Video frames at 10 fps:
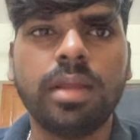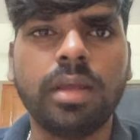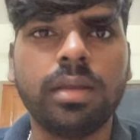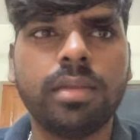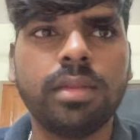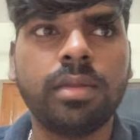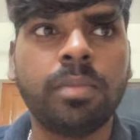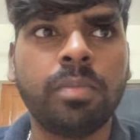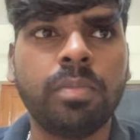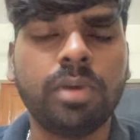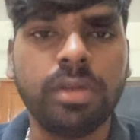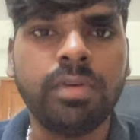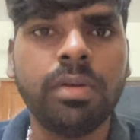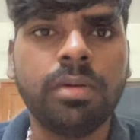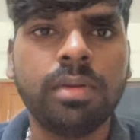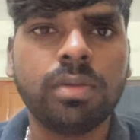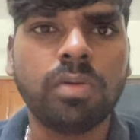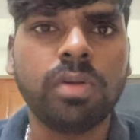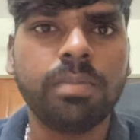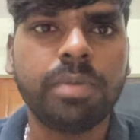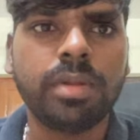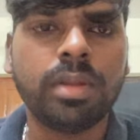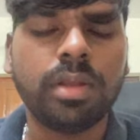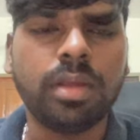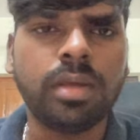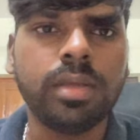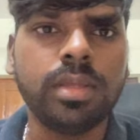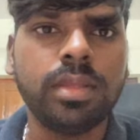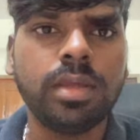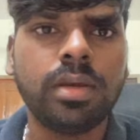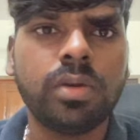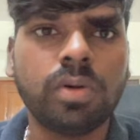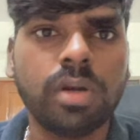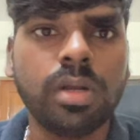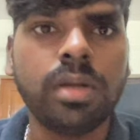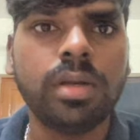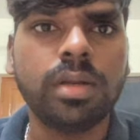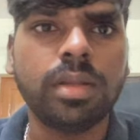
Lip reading: It's even so easier to learn.